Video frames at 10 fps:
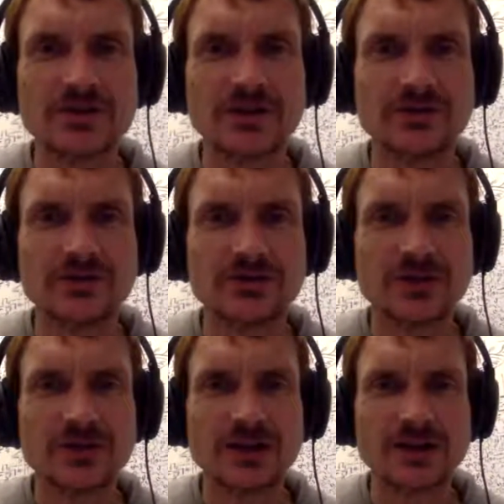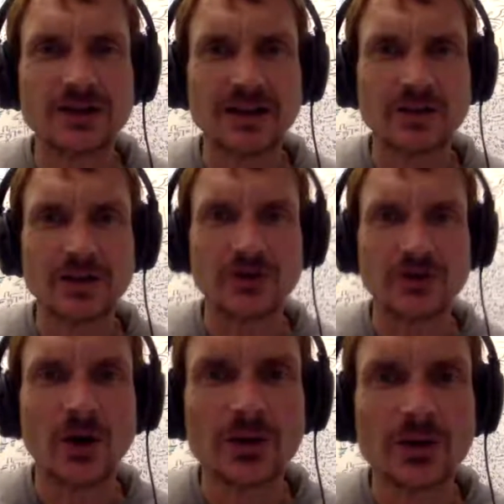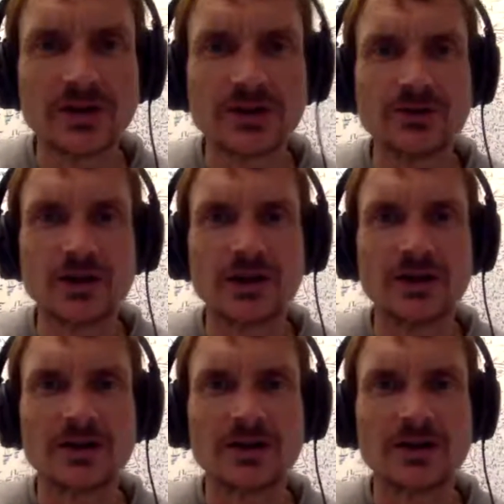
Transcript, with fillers: a drug like that without knowing that you are,